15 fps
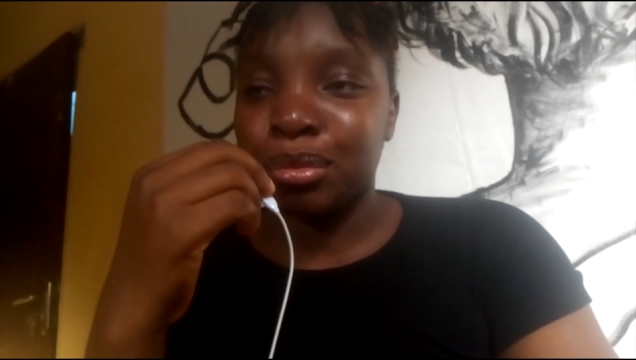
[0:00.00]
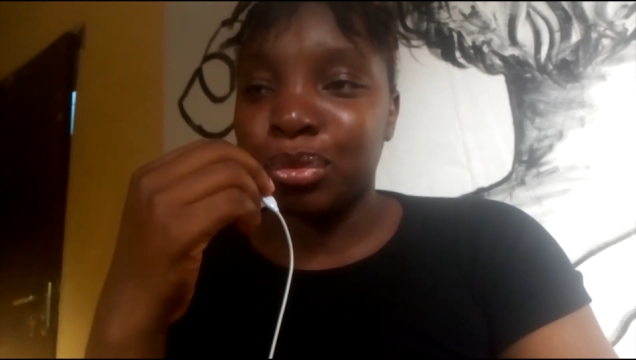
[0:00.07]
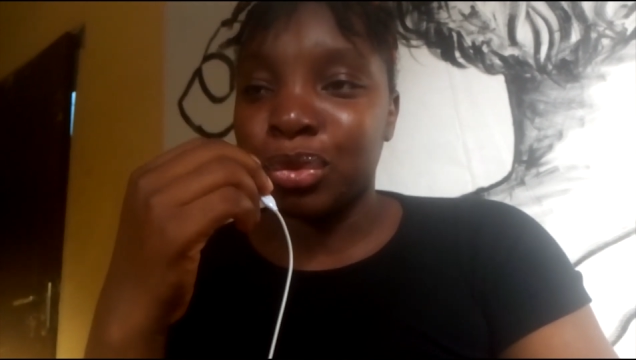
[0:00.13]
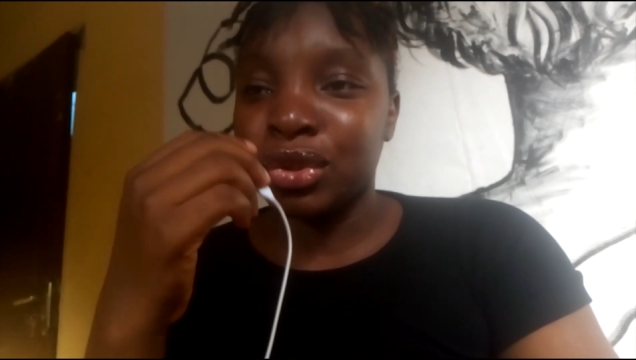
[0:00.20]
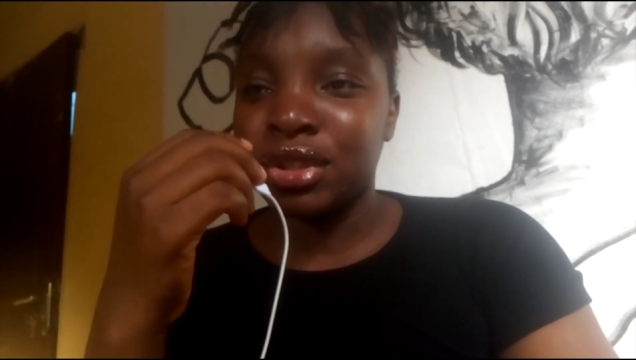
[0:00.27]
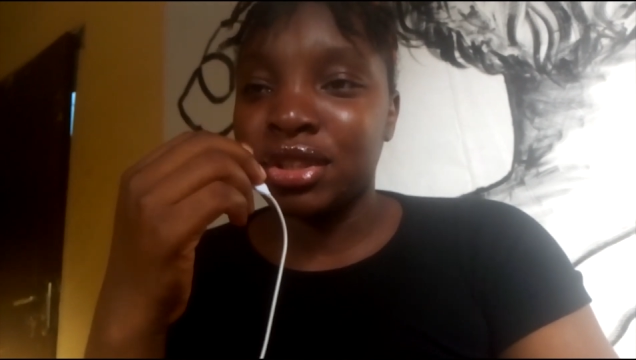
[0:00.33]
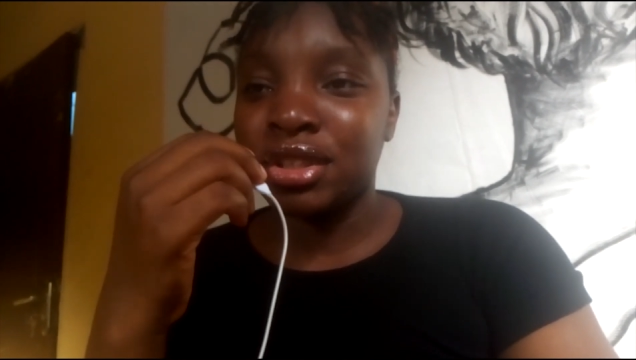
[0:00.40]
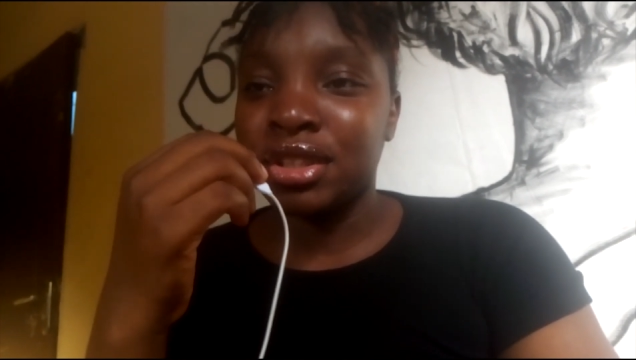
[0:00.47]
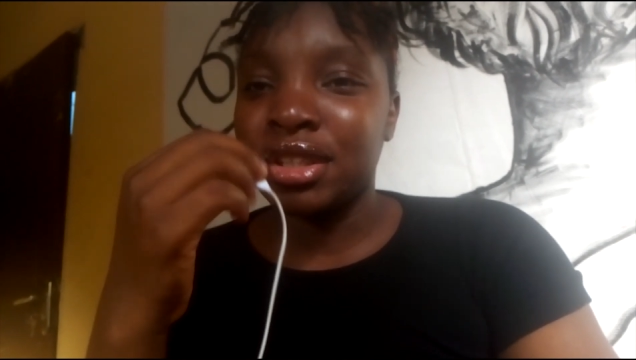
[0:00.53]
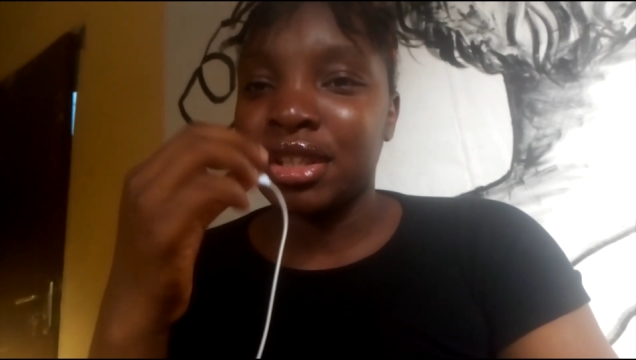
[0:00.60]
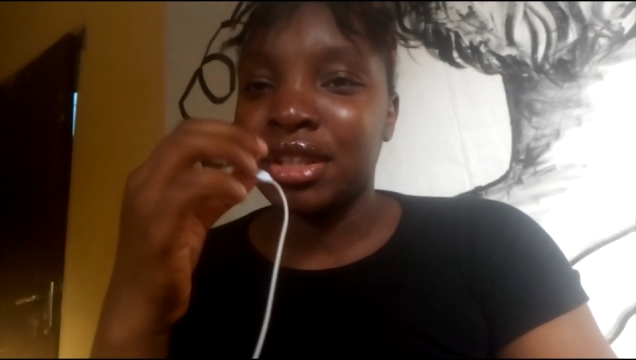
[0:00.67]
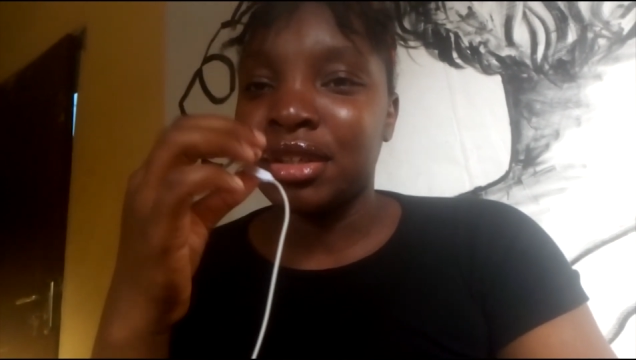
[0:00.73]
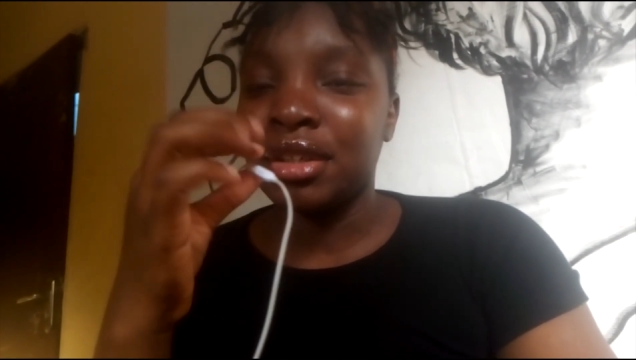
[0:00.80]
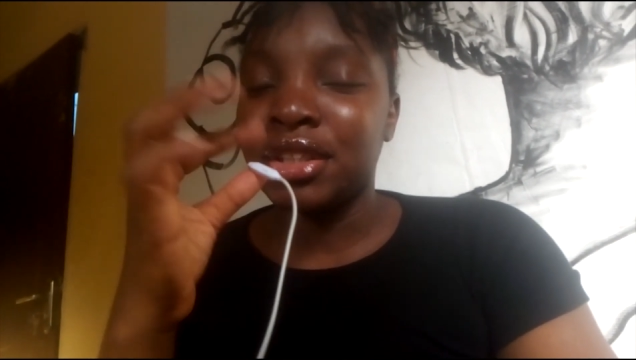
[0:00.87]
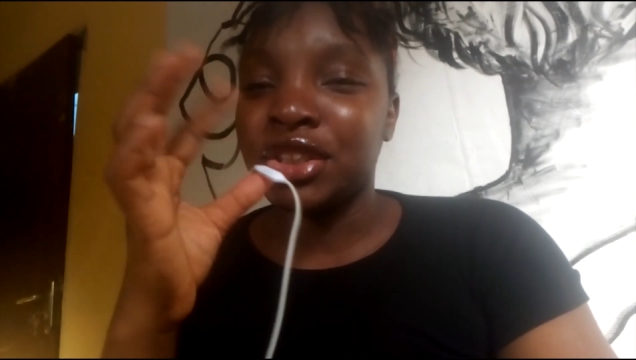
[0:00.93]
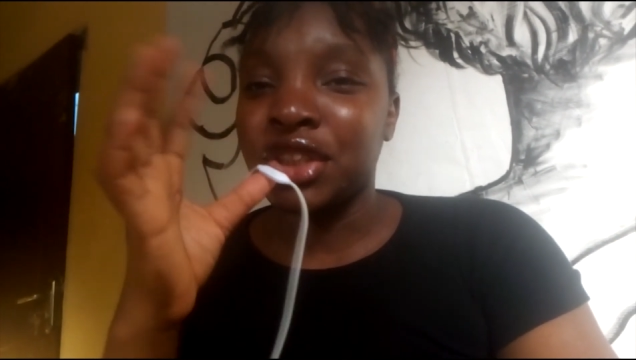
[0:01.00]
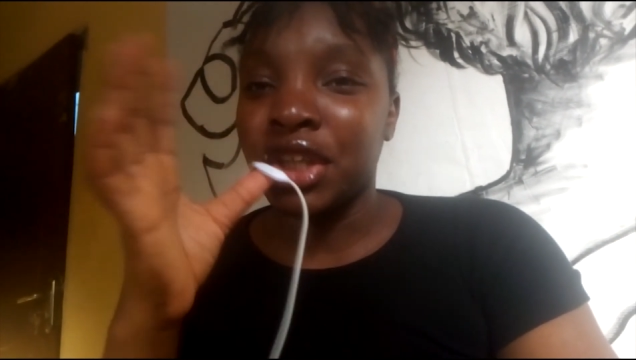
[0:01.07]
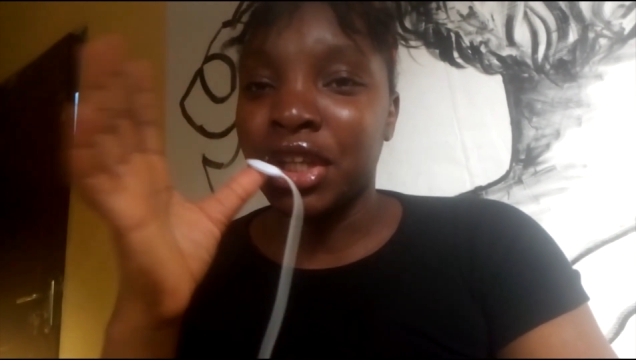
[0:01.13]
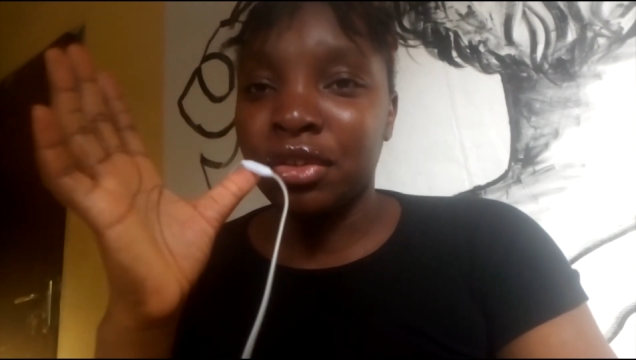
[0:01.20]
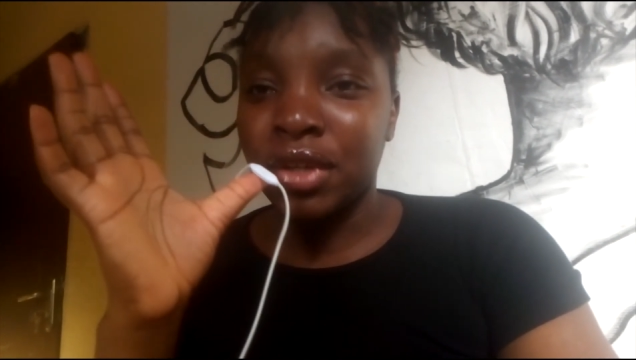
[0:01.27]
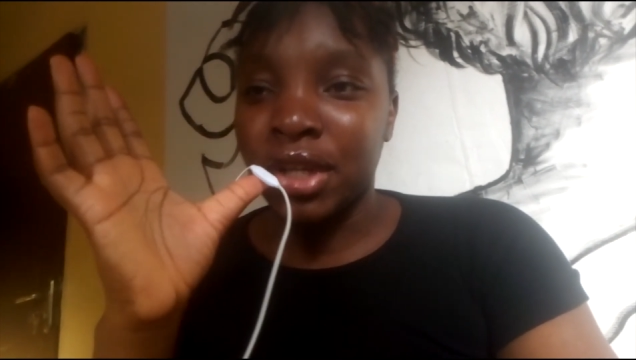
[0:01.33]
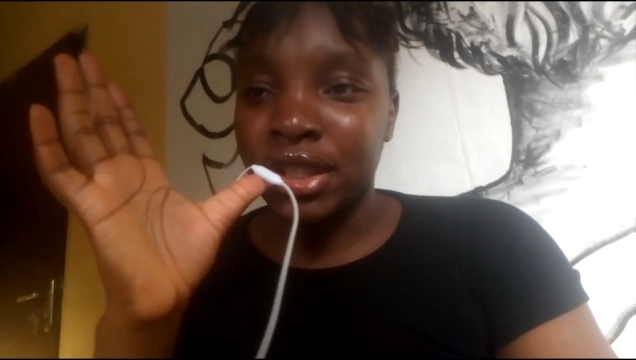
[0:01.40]
But
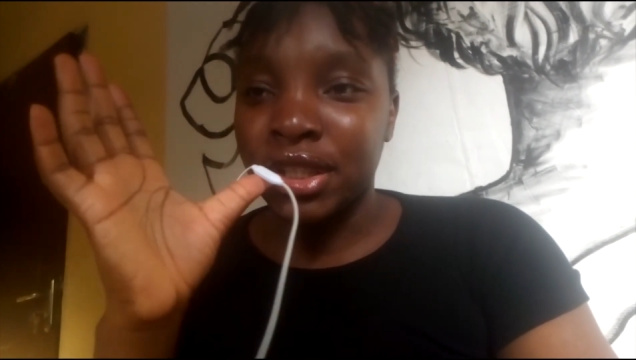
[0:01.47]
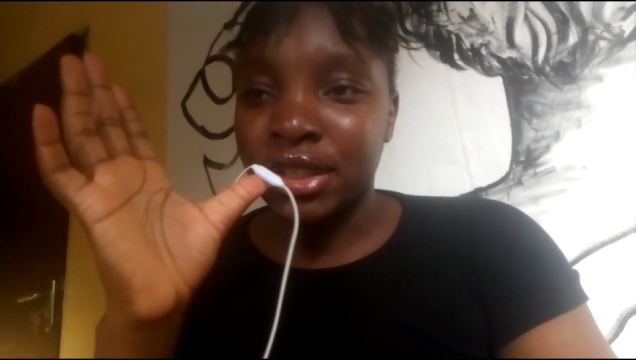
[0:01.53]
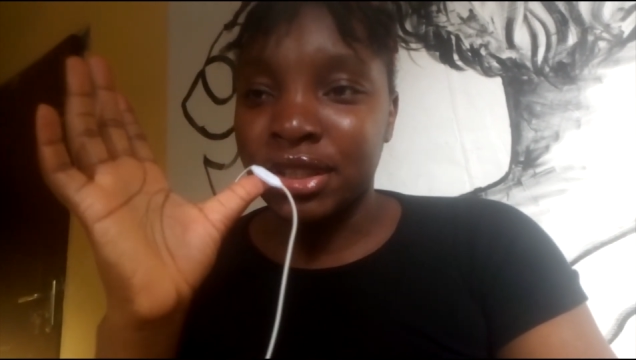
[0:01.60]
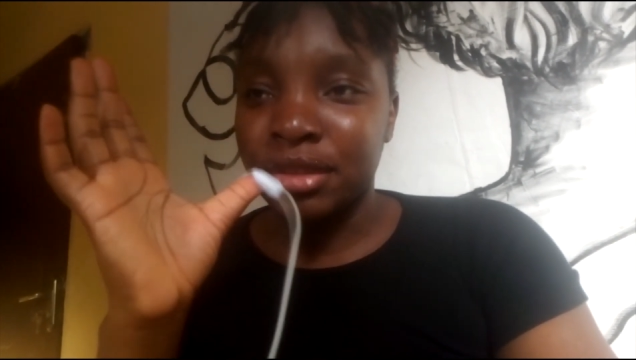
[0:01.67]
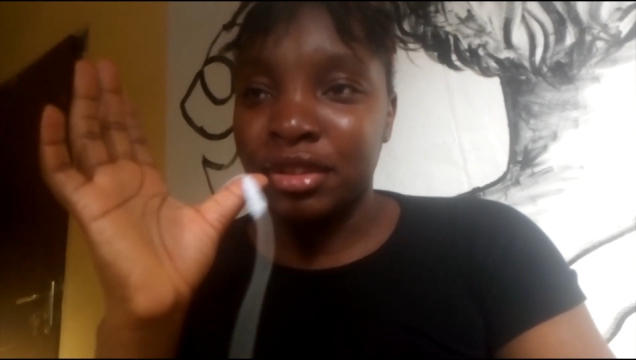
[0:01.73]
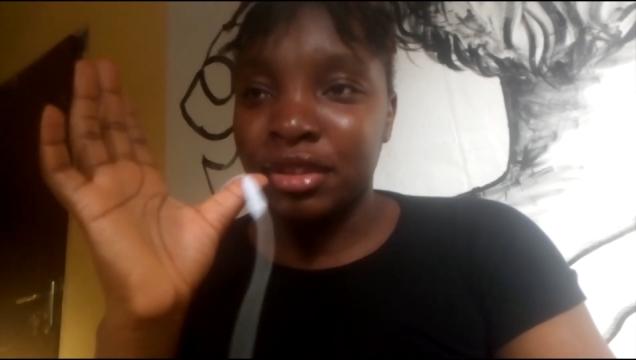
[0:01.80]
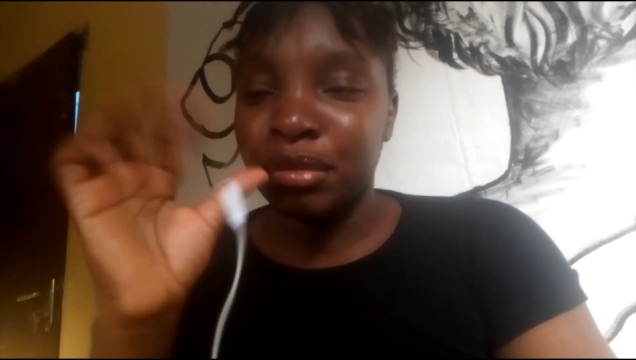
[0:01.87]
generally,